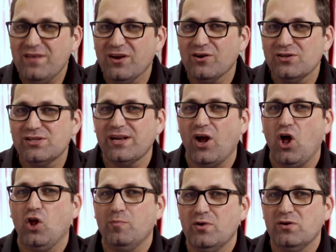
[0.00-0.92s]
years and
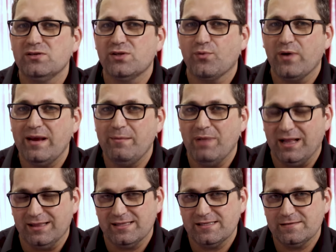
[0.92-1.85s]
almost three
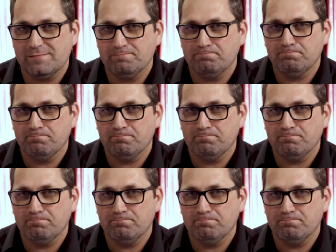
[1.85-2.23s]
months.